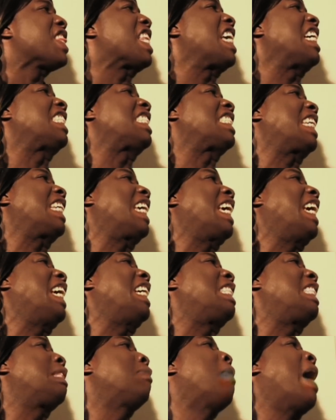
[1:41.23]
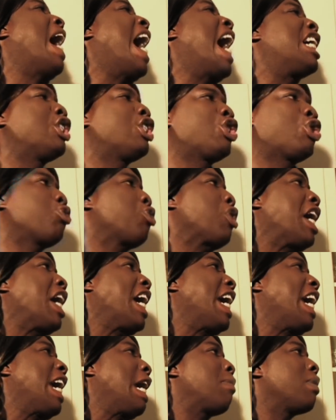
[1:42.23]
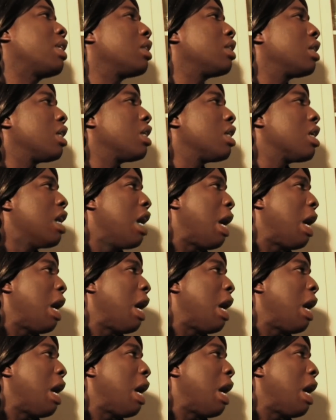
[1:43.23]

This is my dream.